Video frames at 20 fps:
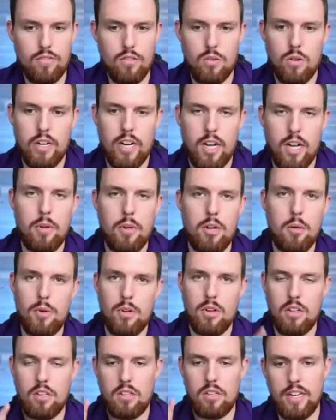quick, I'm going to
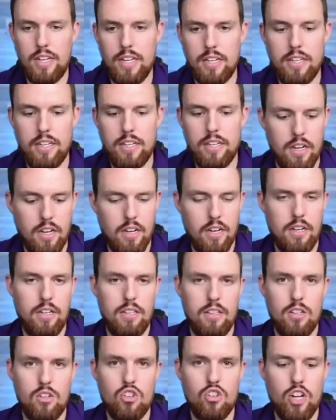put a link uh,
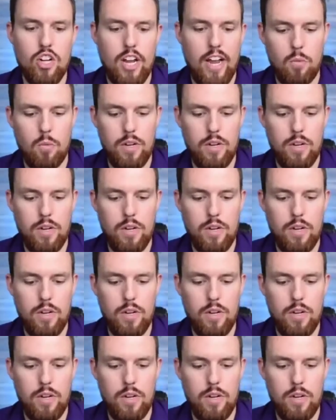in the chat.